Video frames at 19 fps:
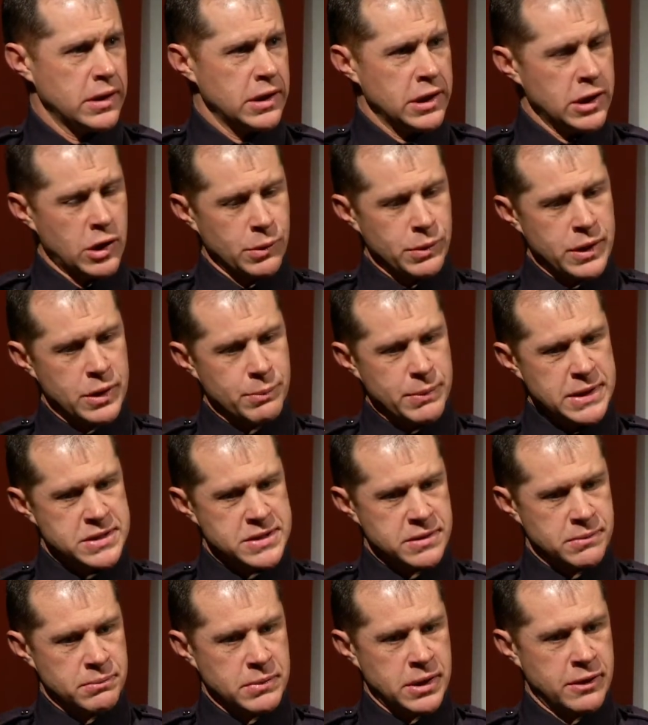There'll be
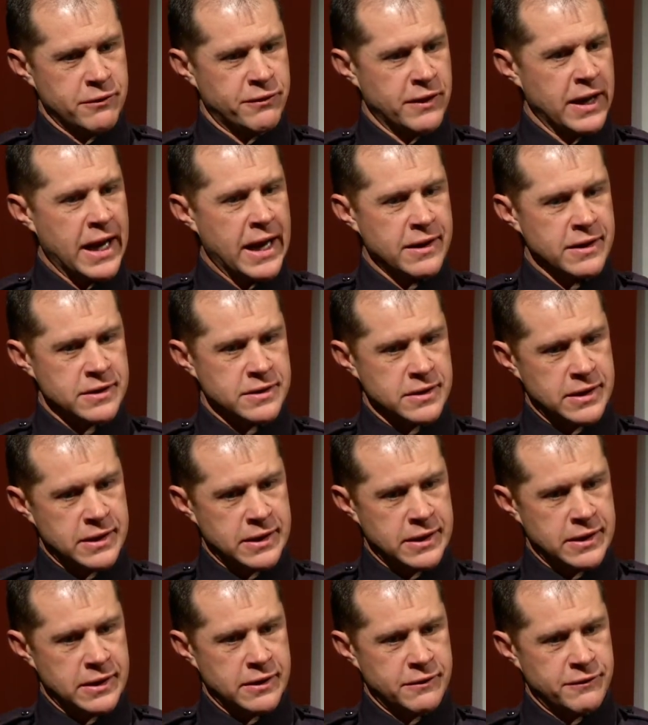some
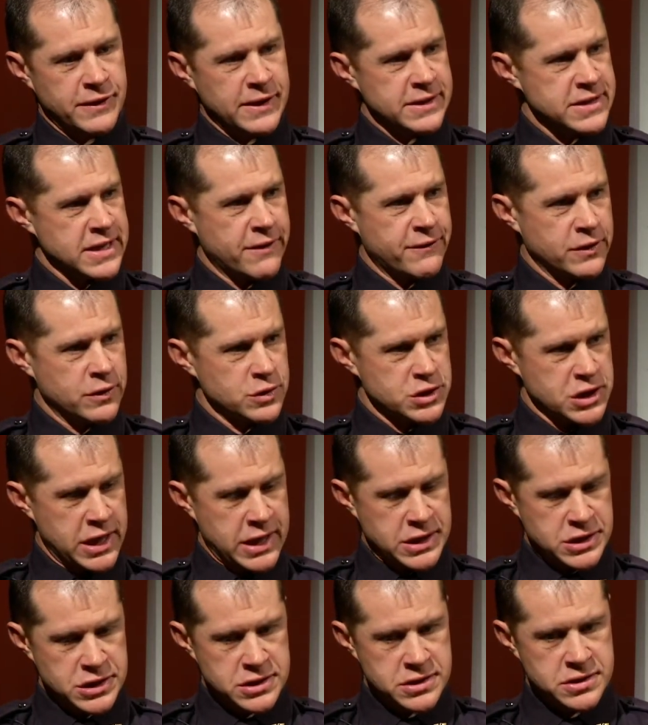philosophical
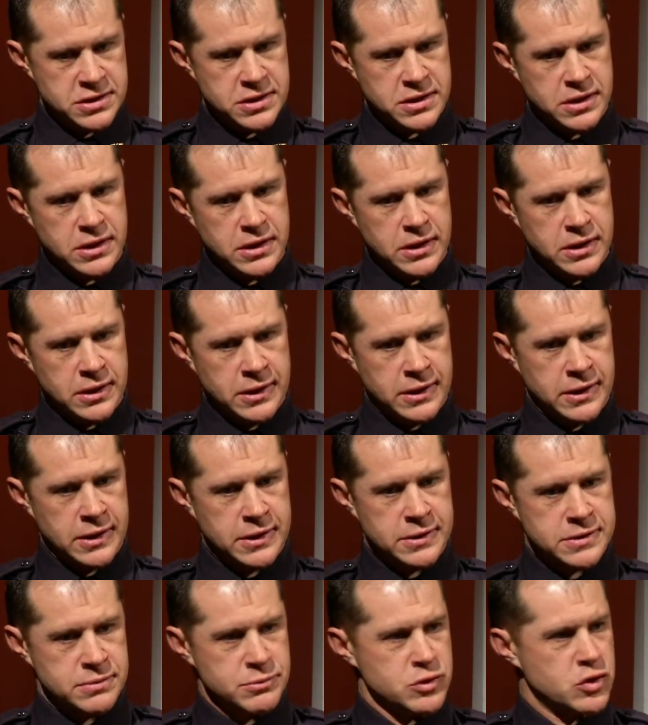changes,
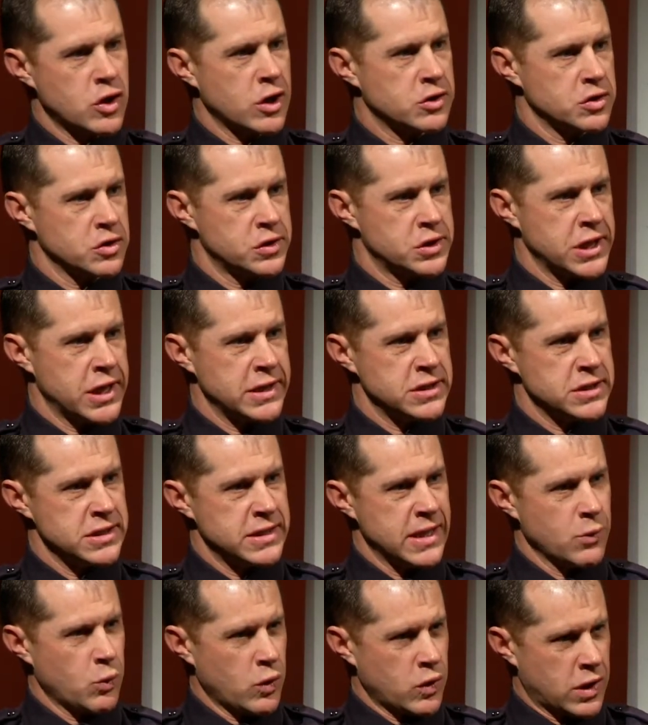some structural changes
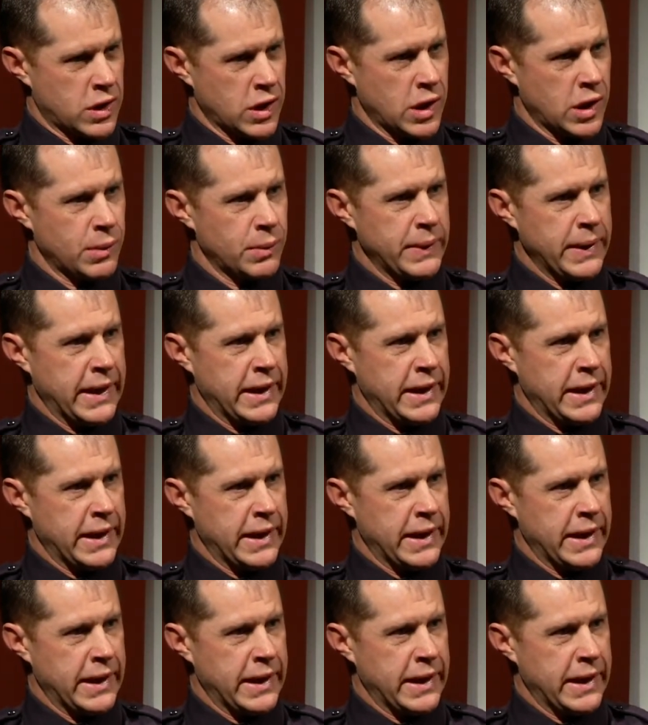that will come and